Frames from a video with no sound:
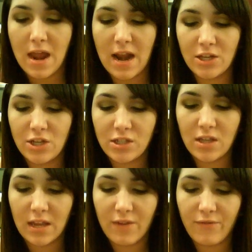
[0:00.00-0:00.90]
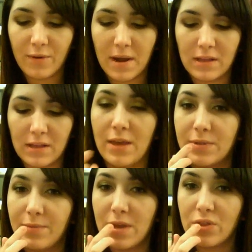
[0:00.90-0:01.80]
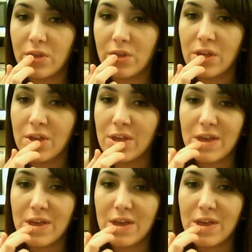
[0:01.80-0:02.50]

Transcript: And I just like it for my lips mainly.